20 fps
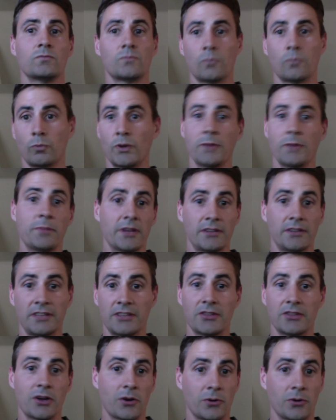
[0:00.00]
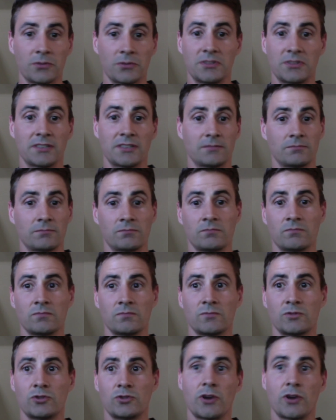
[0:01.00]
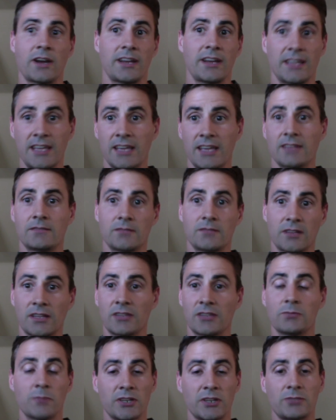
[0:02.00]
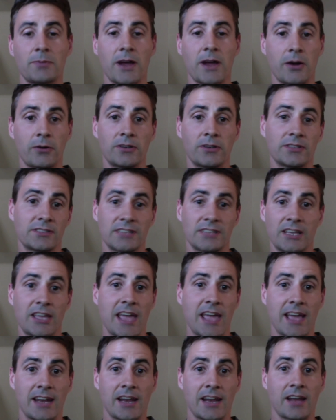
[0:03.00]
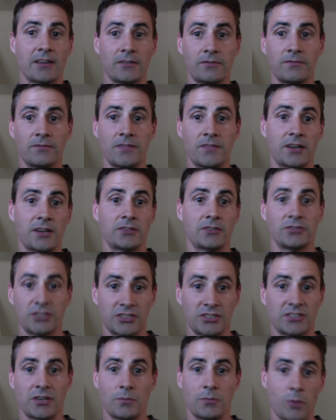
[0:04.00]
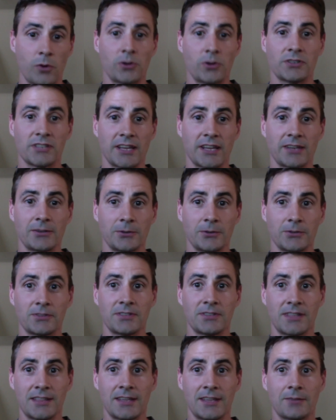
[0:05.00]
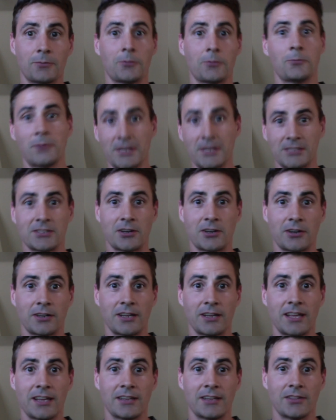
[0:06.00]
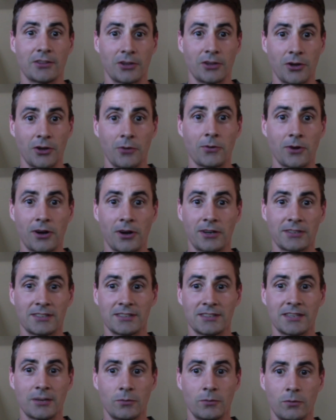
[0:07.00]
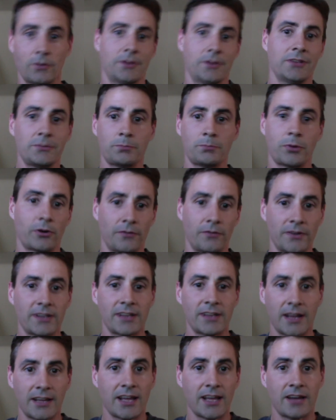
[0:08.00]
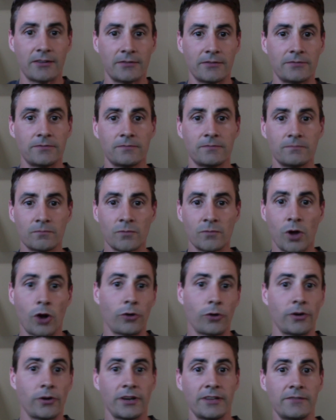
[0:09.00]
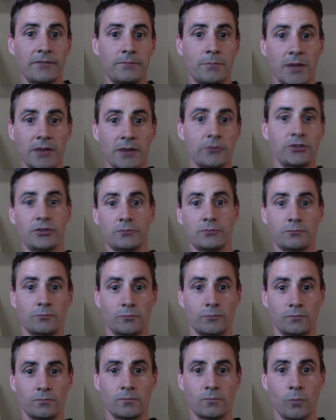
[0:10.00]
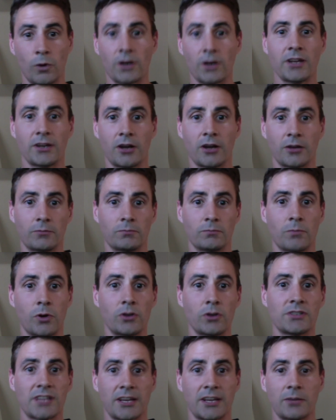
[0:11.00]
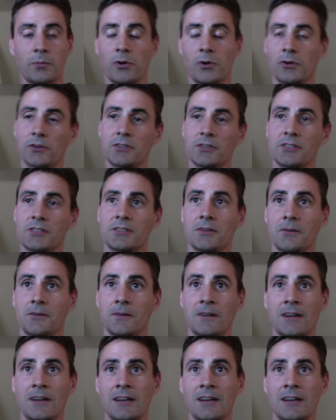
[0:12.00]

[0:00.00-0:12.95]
rebuilding those and trying to get as much power as they can out of their motorcycles. And then when we started getting in the go-karts, it's like, well, this is perfect. I kind of already been working on motorcycle motors. So